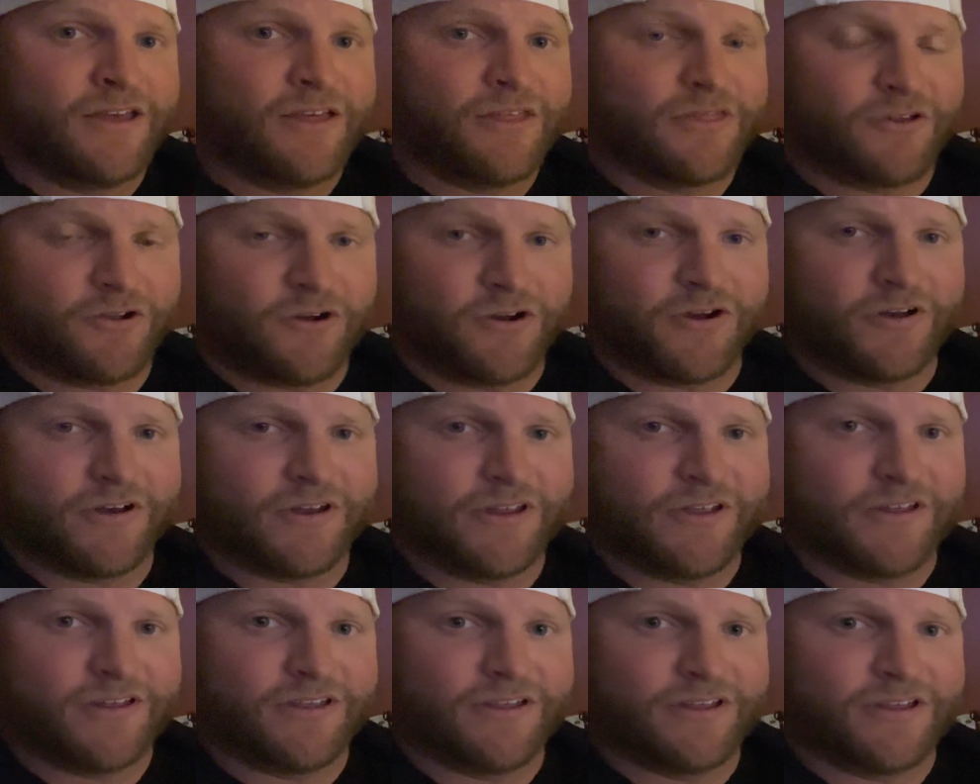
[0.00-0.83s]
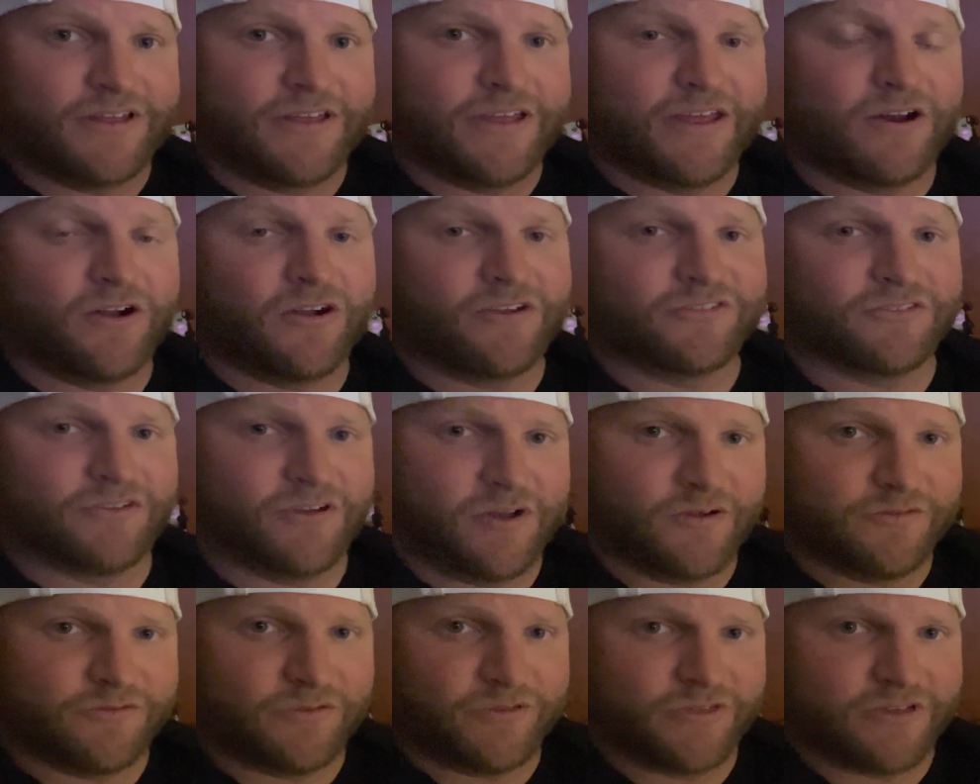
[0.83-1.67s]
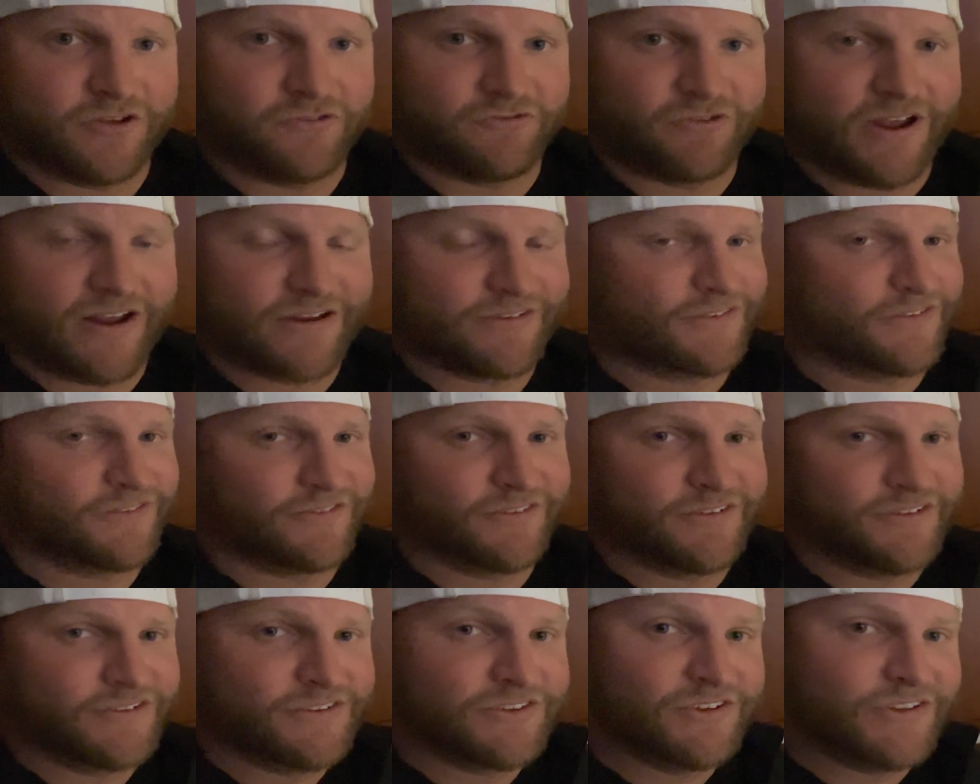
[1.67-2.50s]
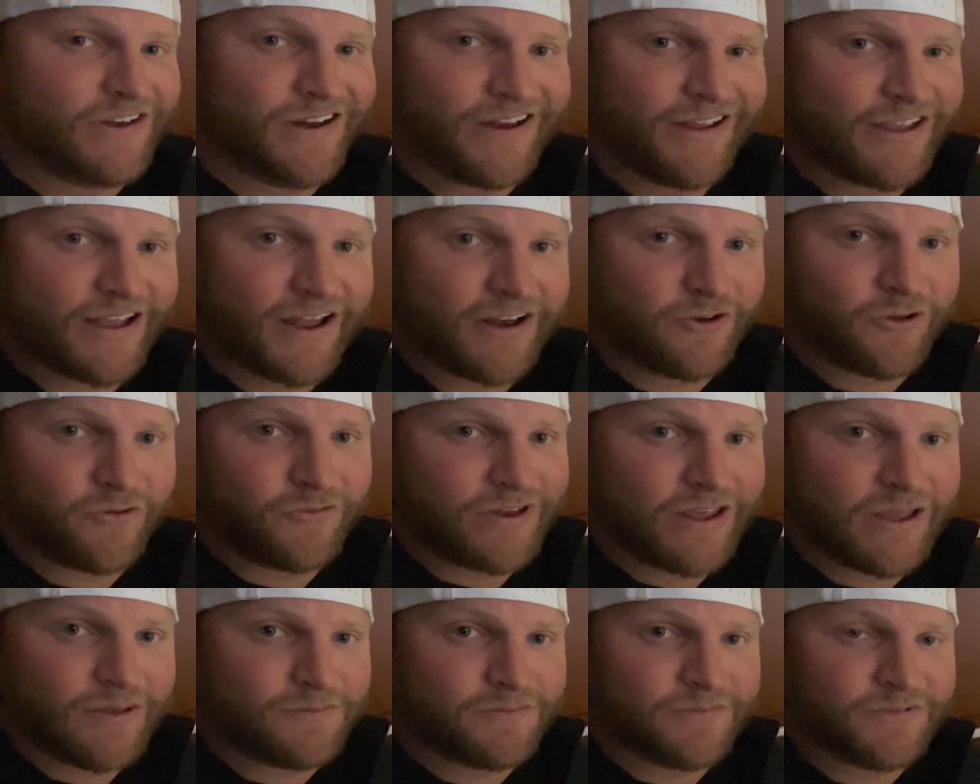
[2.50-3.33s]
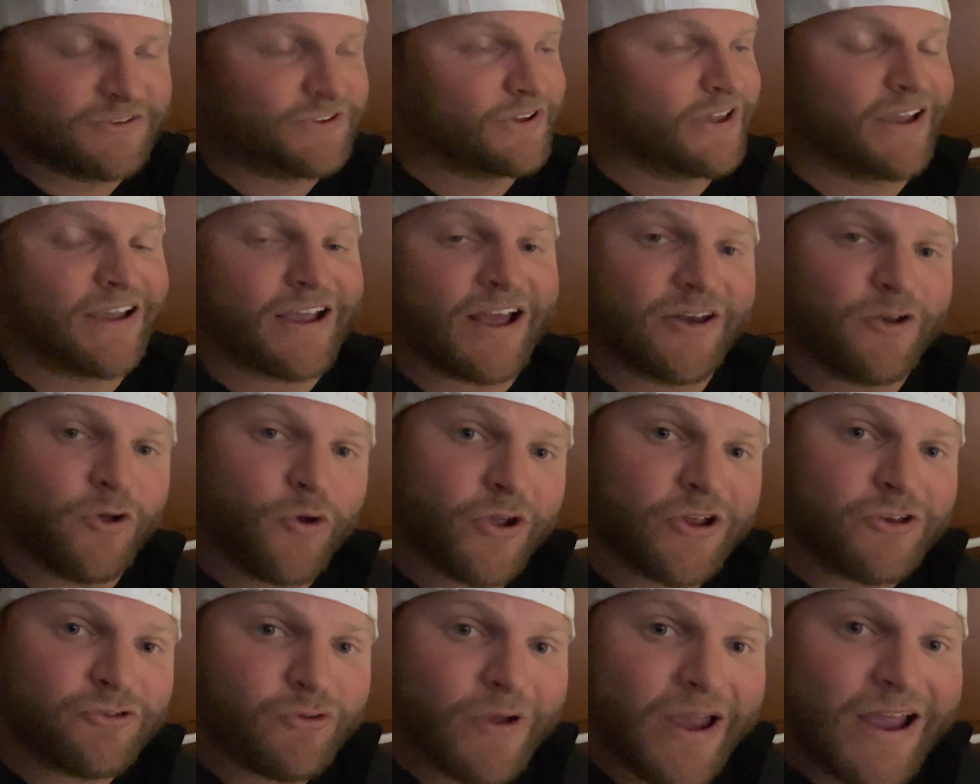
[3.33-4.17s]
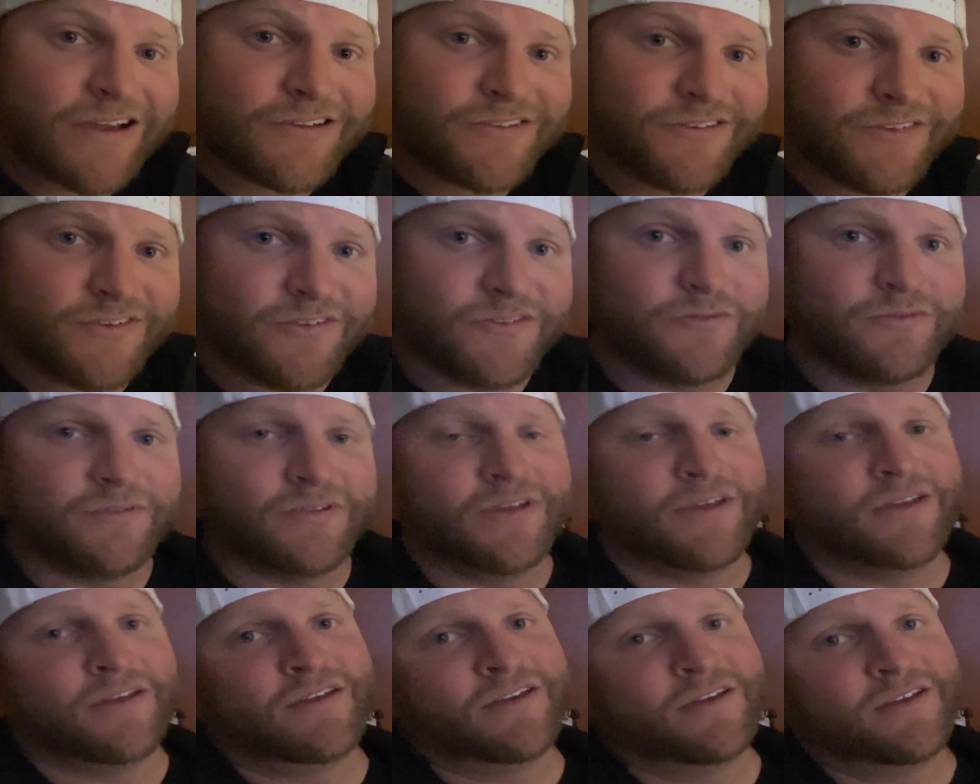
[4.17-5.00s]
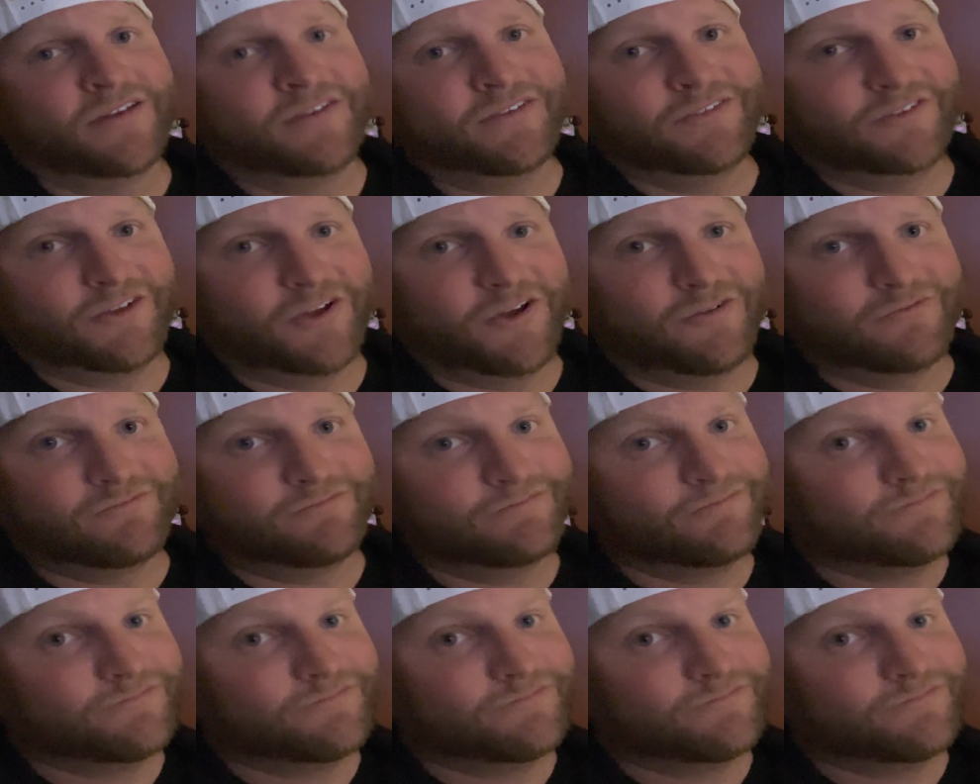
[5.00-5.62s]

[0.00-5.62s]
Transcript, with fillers: Third, it also helps with contractions. She ain't got no damn, she ain't got no contractions. So